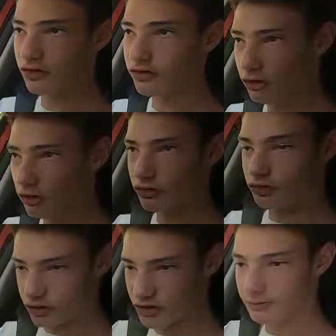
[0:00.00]
So
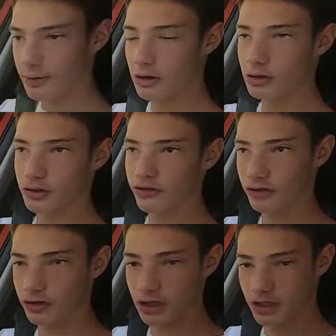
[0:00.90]
these paddle shifts
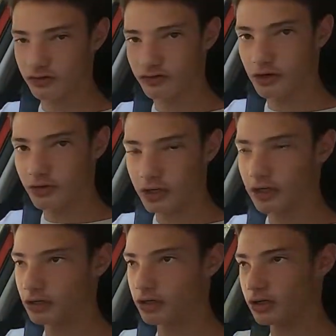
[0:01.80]
are connected
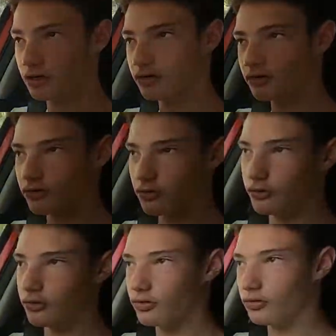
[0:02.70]
directly
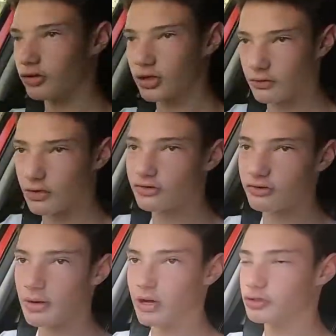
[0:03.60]
to going around
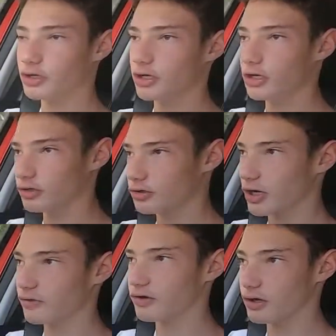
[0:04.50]
to the powertrain and
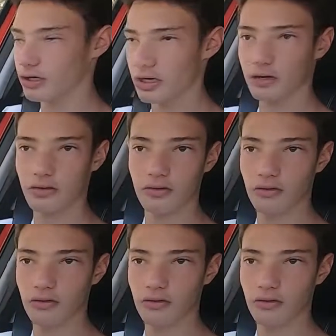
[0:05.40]
drivetrain now.